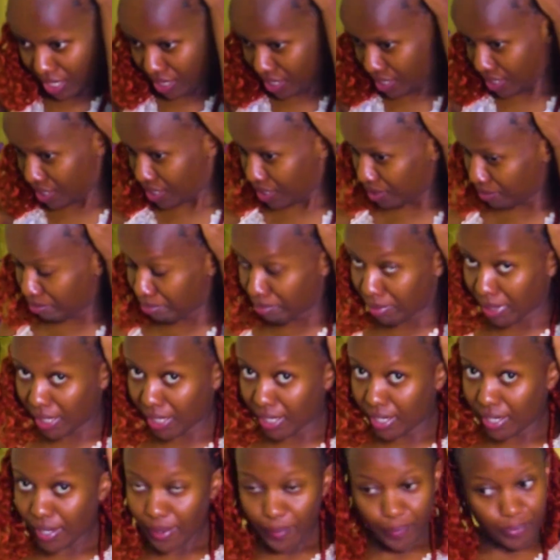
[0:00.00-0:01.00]
This is big,
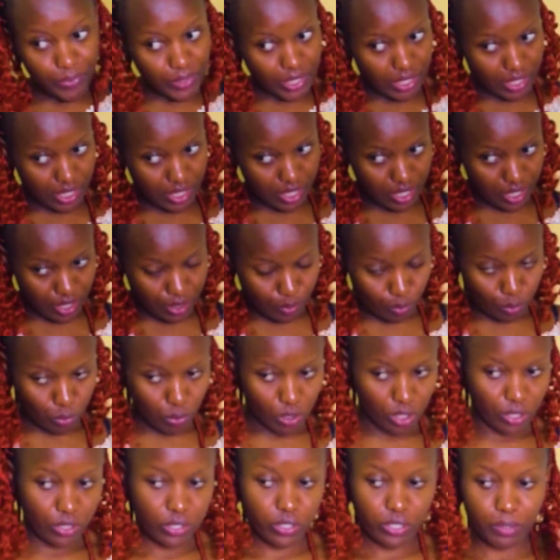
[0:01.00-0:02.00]
this is
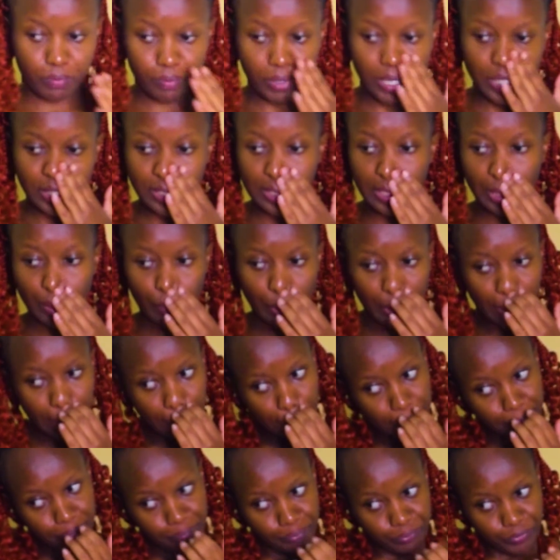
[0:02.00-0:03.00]
small, so it bends the way
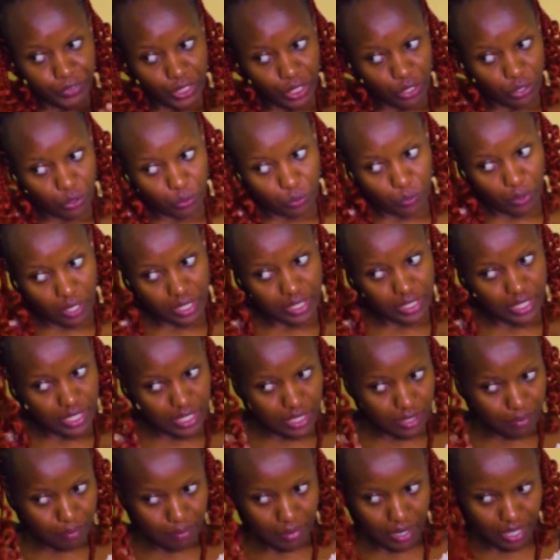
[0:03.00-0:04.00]
you want
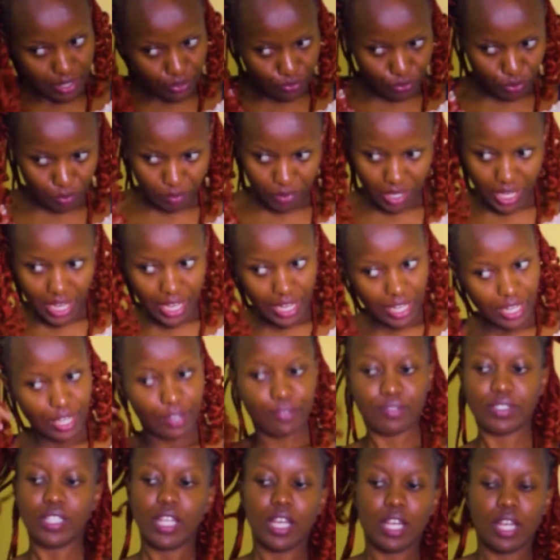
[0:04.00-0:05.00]
it. But for me, I
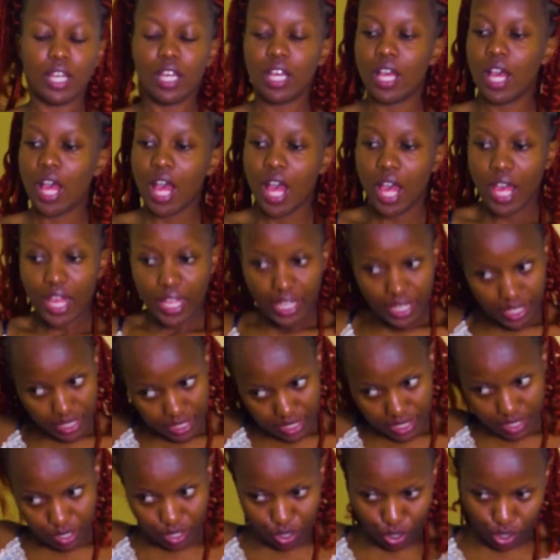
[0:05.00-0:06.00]
loved it
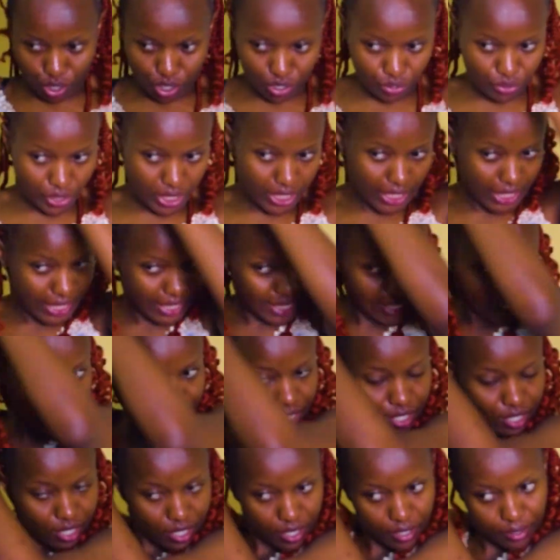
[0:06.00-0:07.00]

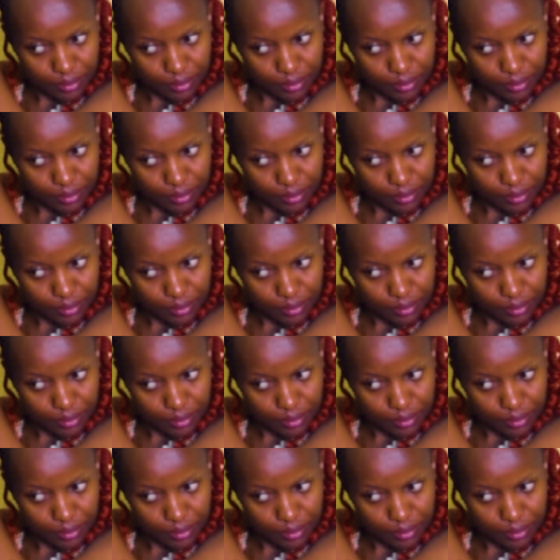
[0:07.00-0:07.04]
released.